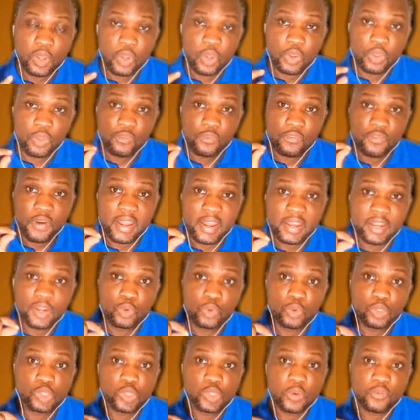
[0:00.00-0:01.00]
You find the
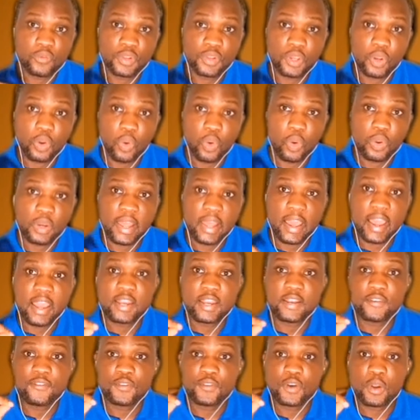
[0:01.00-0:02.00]
root of the chord,
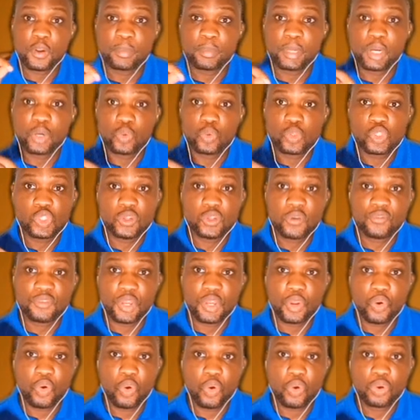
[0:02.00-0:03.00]
and from the root of the
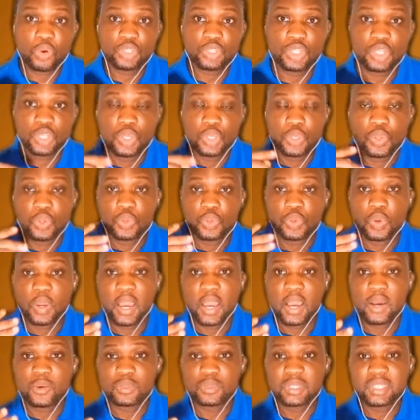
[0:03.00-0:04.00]
chord,
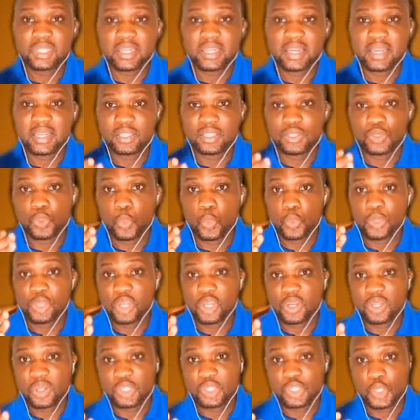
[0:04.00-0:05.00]
from
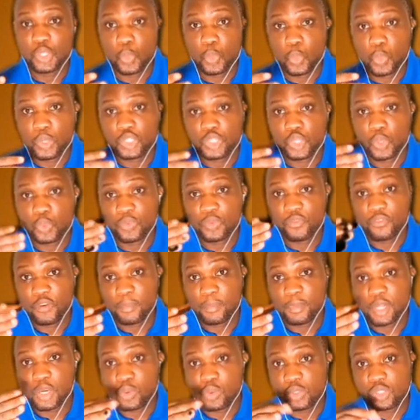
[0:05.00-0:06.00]

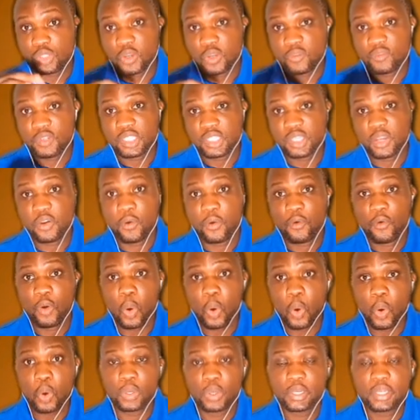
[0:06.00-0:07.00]
the root of the
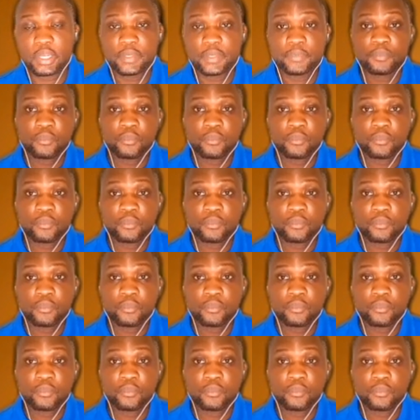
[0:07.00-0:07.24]
chord,